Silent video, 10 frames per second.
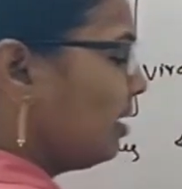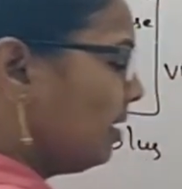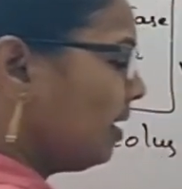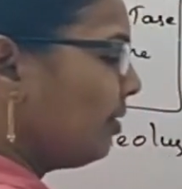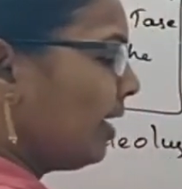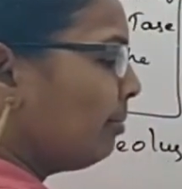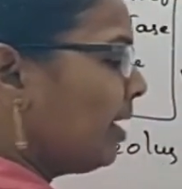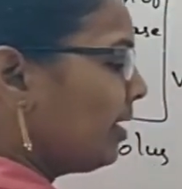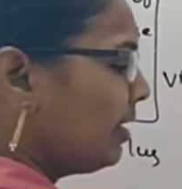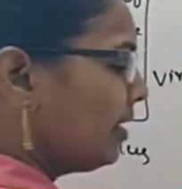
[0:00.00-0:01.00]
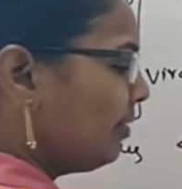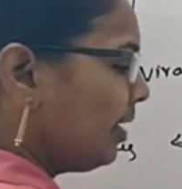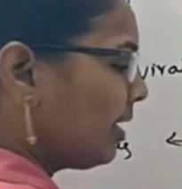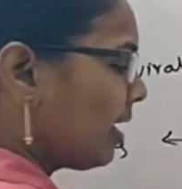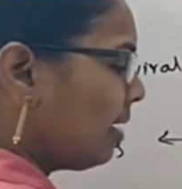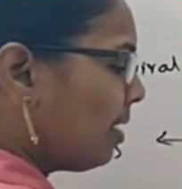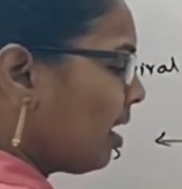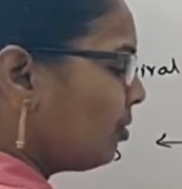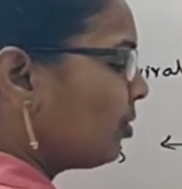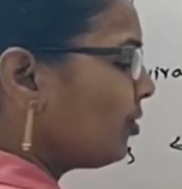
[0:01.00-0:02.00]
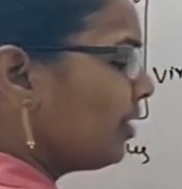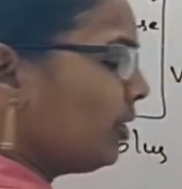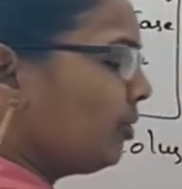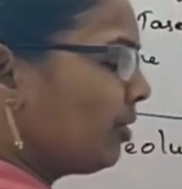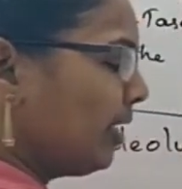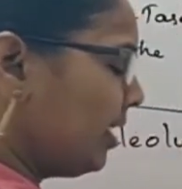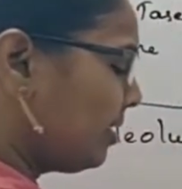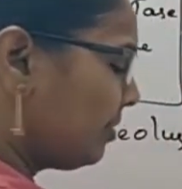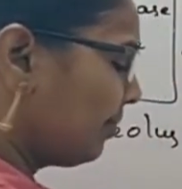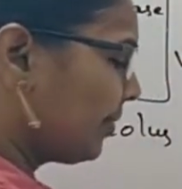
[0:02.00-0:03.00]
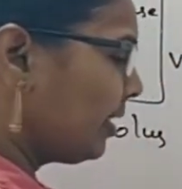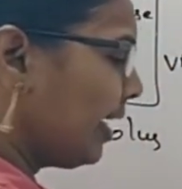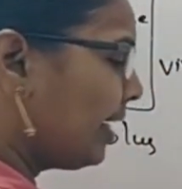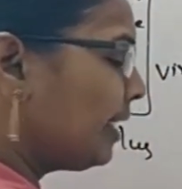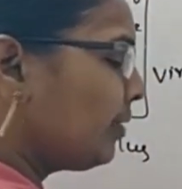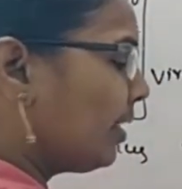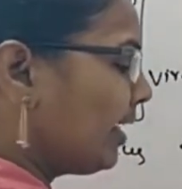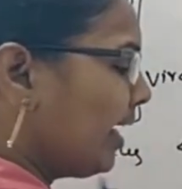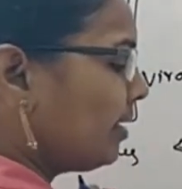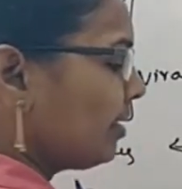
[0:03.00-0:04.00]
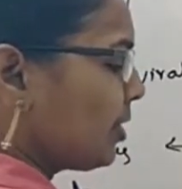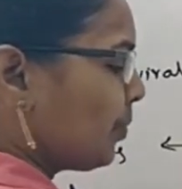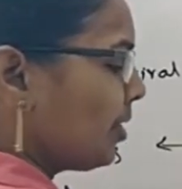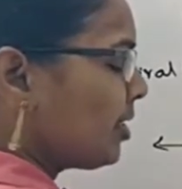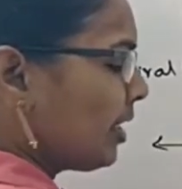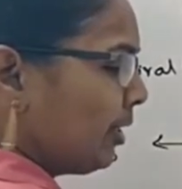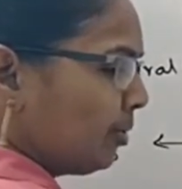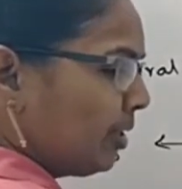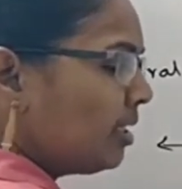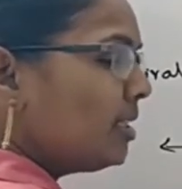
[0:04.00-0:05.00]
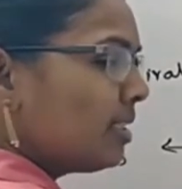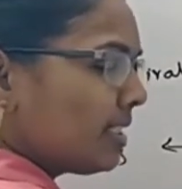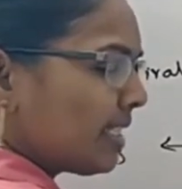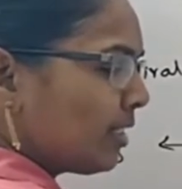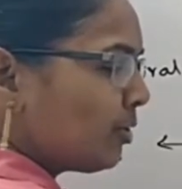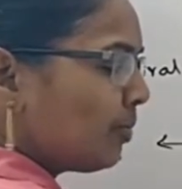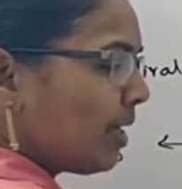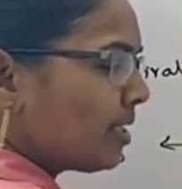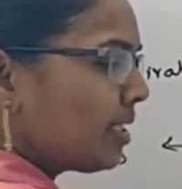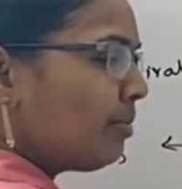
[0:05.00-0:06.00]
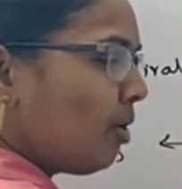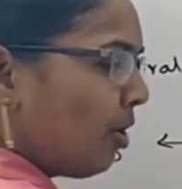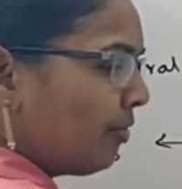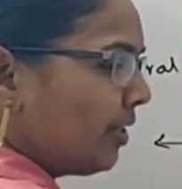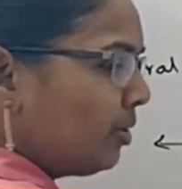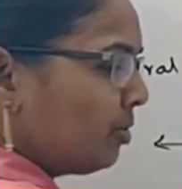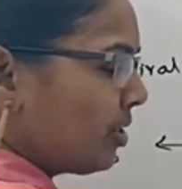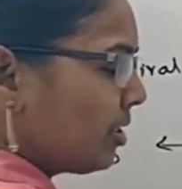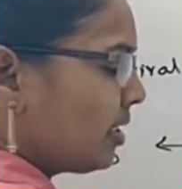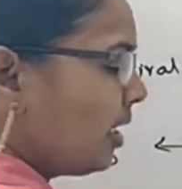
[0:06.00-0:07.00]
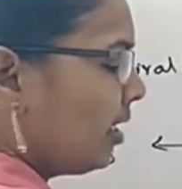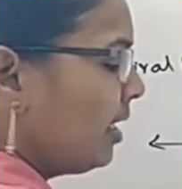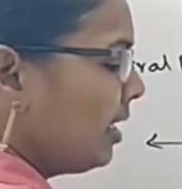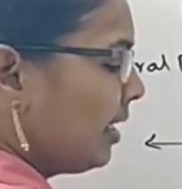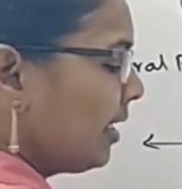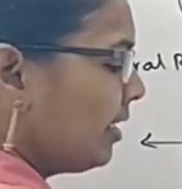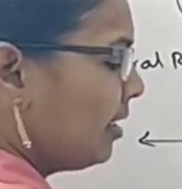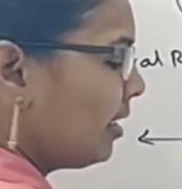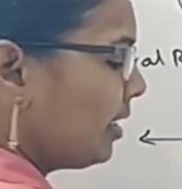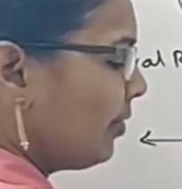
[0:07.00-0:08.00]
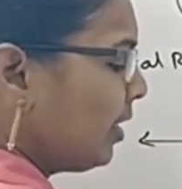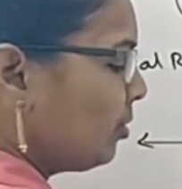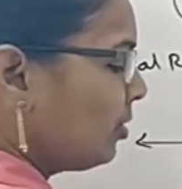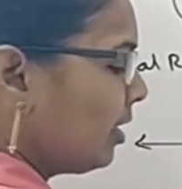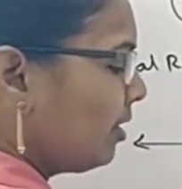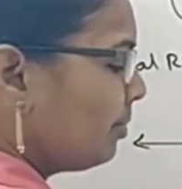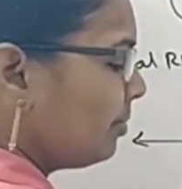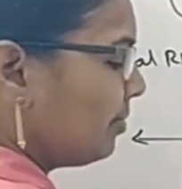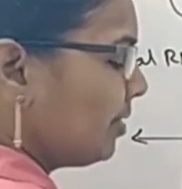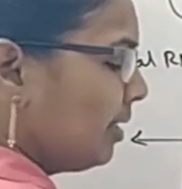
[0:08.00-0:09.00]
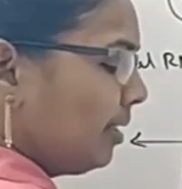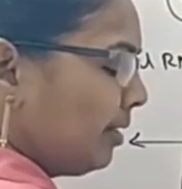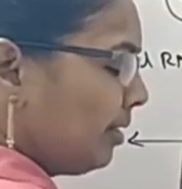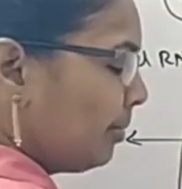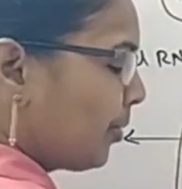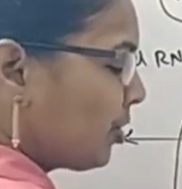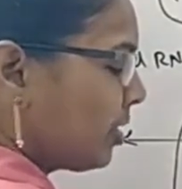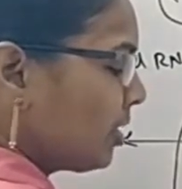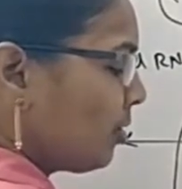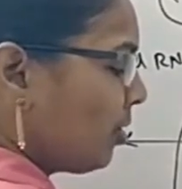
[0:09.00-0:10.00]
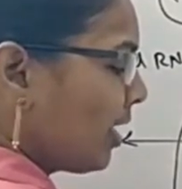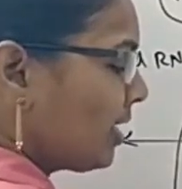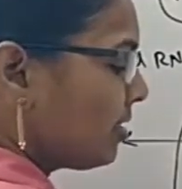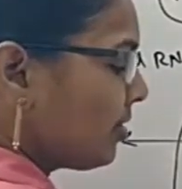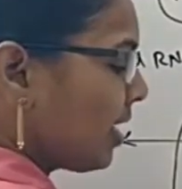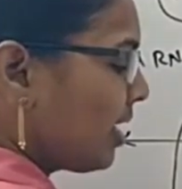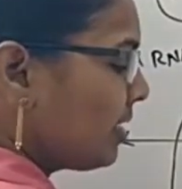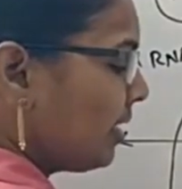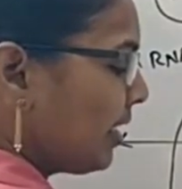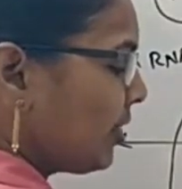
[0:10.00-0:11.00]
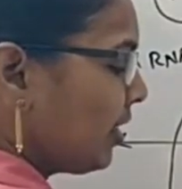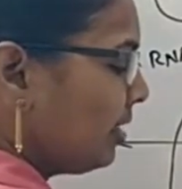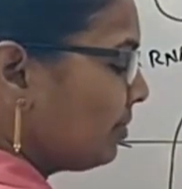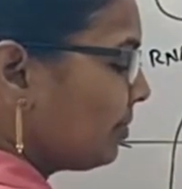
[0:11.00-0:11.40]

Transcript: Now mRNA will come out of the nucleus and it will get dispersed into the cytoplasm of the host cell. Here it will do the process called as translation